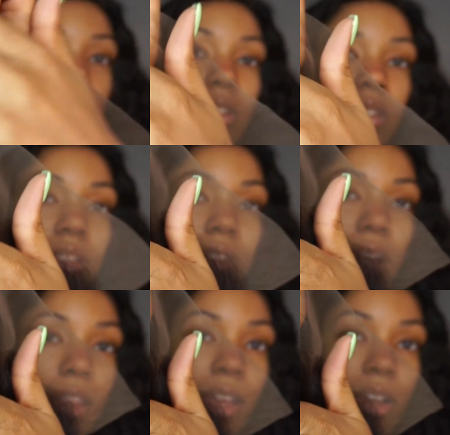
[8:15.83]
that it's
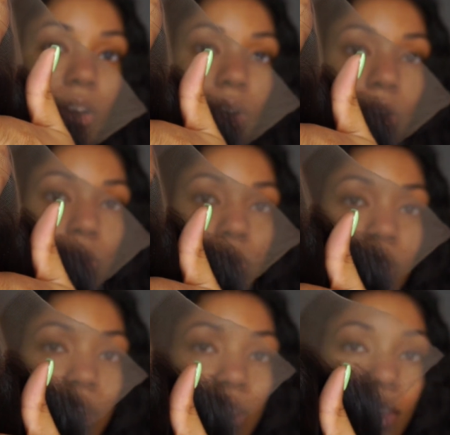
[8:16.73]
not like
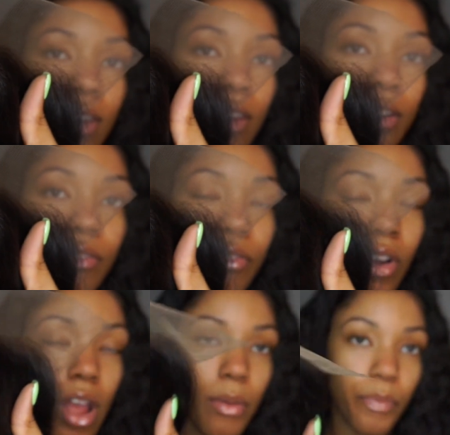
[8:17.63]
OD thick in the
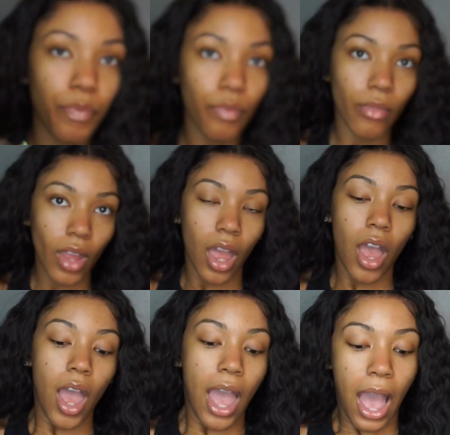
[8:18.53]
front.
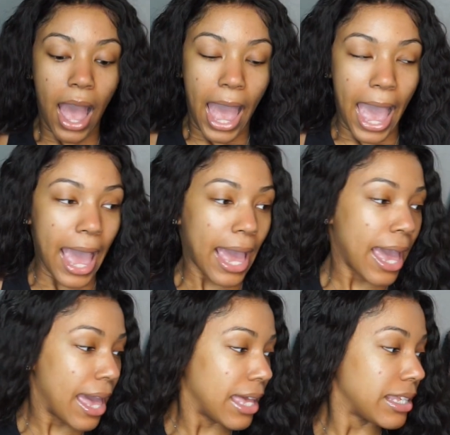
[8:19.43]

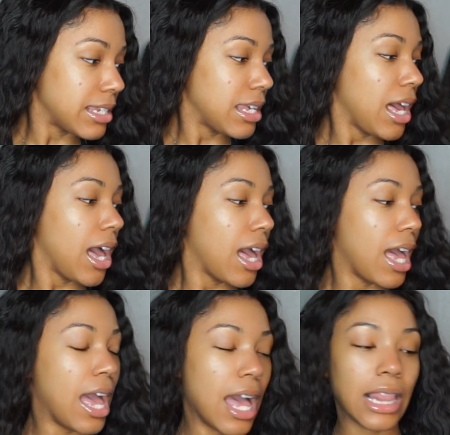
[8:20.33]
And
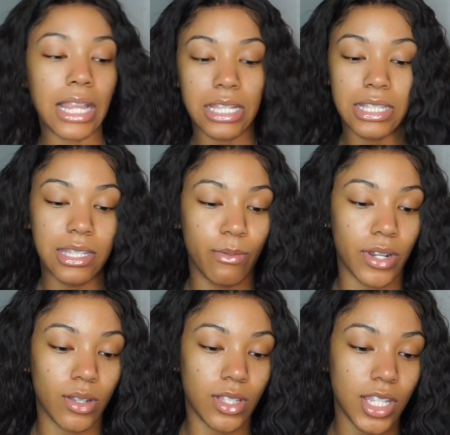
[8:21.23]
let's see
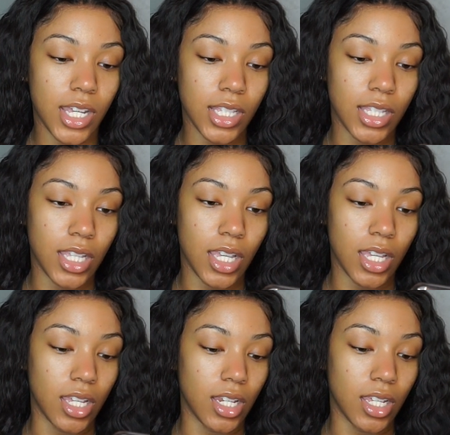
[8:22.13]
what else I
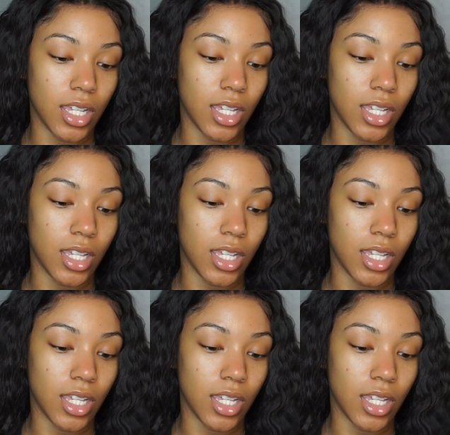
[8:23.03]
said.